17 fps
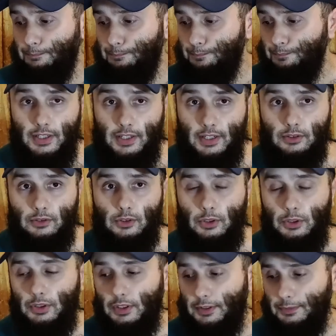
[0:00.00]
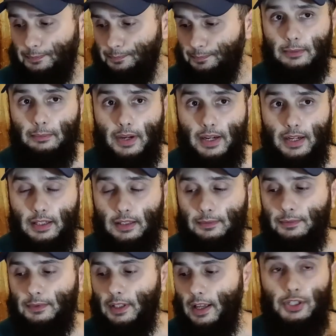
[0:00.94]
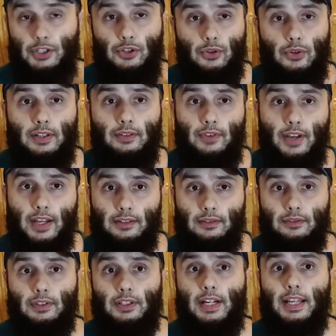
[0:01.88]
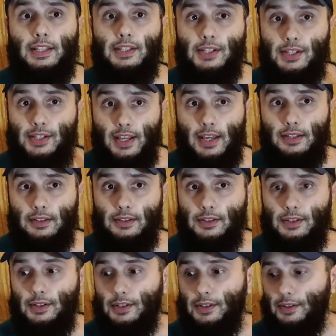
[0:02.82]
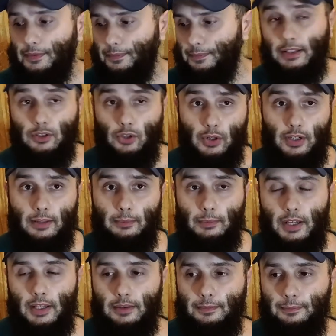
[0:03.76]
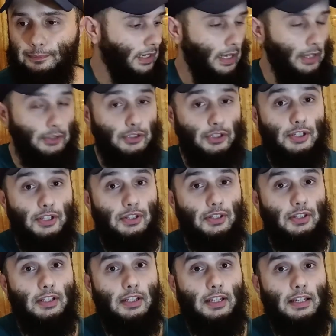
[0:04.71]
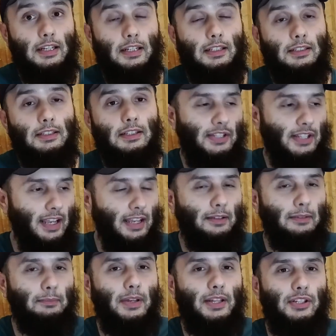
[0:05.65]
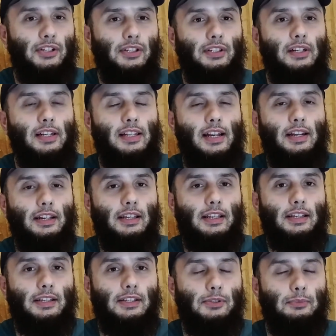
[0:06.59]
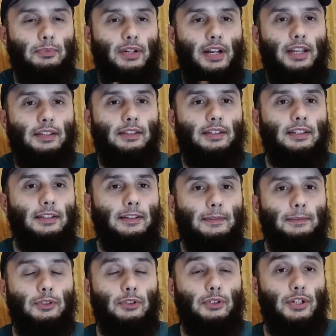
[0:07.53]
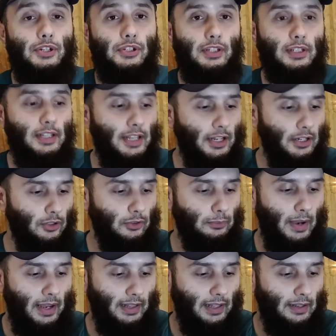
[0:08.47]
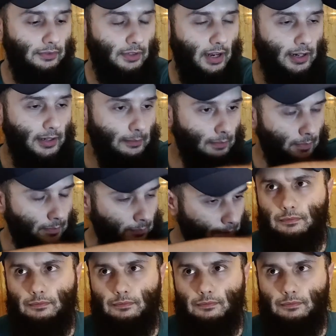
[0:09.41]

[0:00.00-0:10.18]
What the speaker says: cedar oud, caramel, patchouli, vetiver, incense, and tonka bean. Since I mentioned earlier, I sprayed the original here on my left arm.